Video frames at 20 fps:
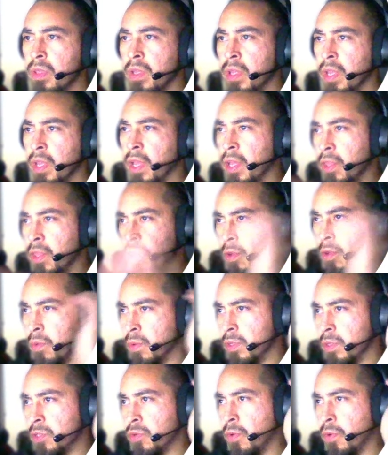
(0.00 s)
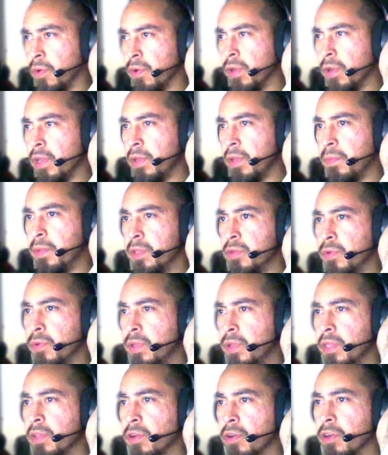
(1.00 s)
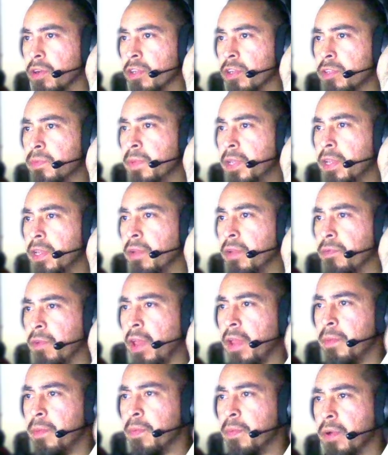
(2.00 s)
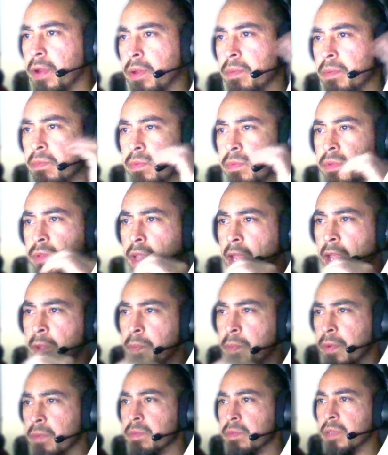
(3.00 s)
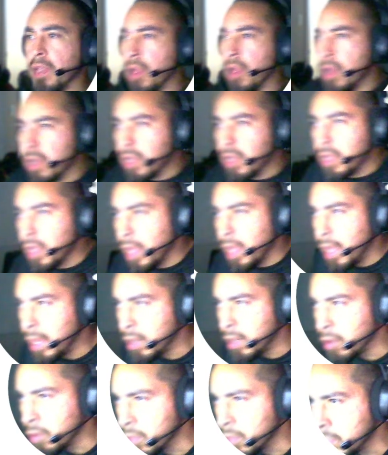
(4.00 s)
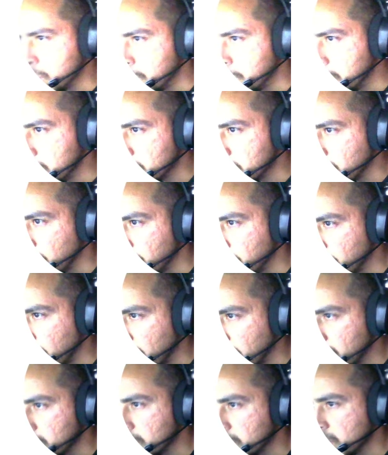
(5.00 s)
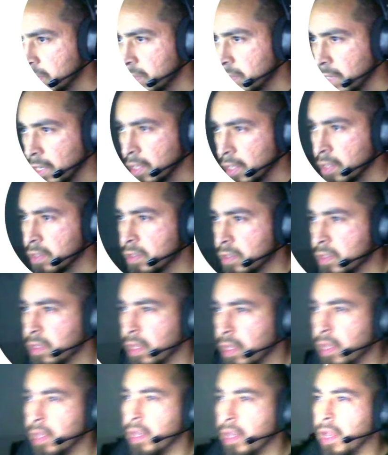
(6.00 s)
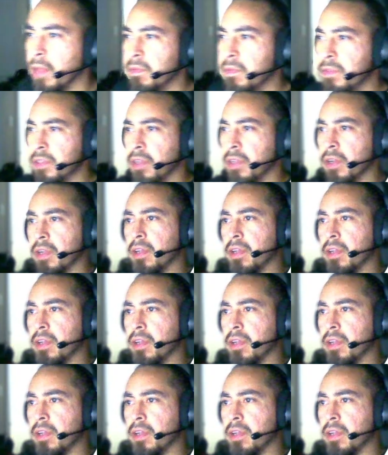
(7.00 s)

And there was quarreling between the herdsmen of Abram's flock and herdsmen of Lot's livestock.